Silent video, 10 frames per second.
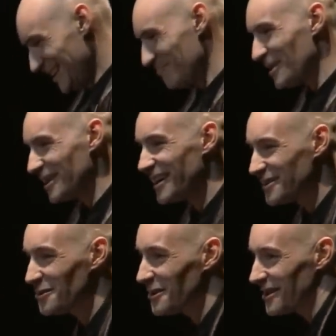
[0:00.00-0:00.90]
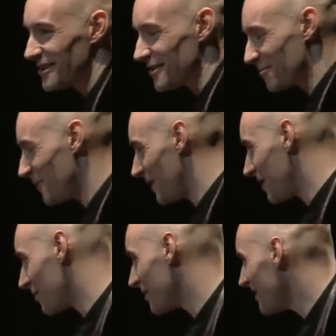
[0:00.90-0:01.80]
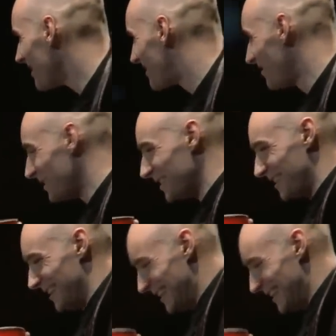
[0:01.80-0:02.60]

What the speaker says: But yeah, 2 things is fucking good, isn't it? 2